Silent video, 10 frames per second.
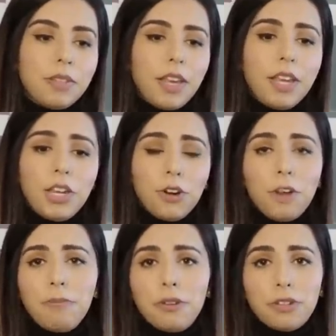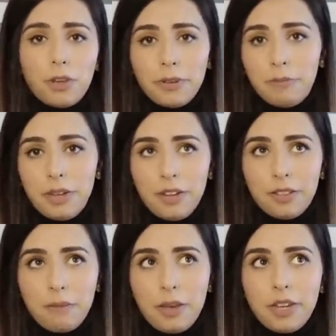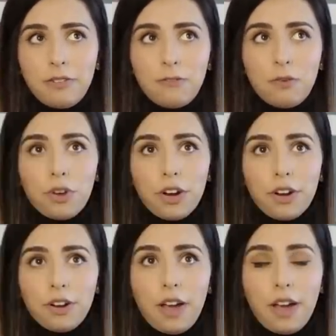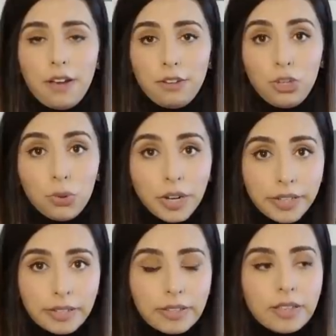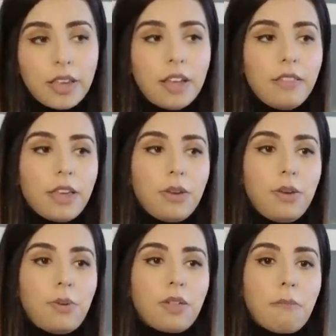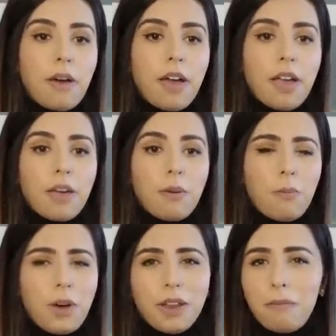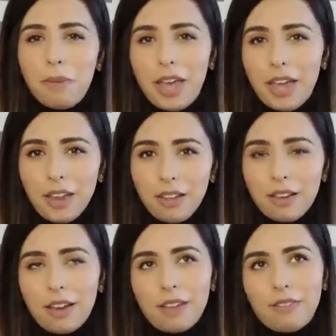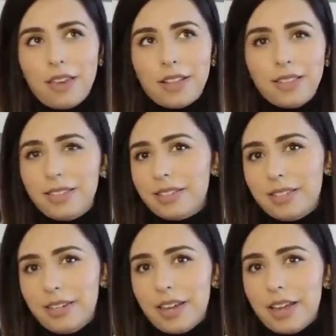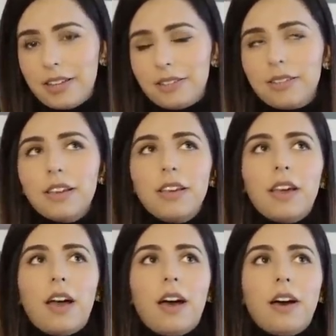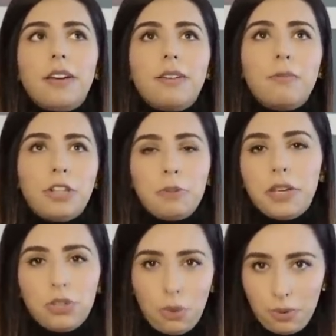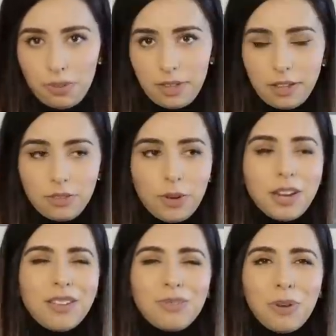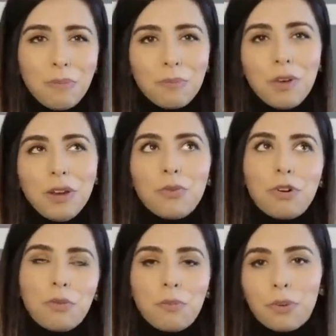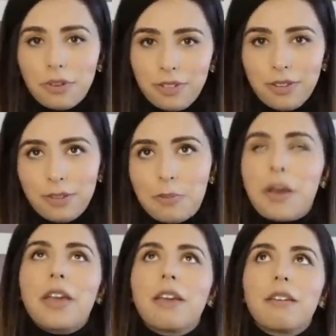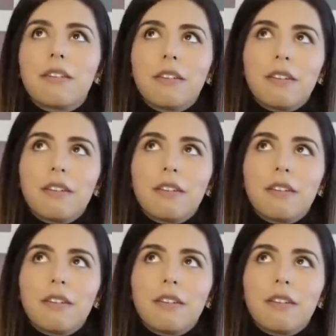In Europe, there's always been a limit for tourists that you can only buy one bag, I think, in 60 days, which makes total sense, right? Because what normal person is buying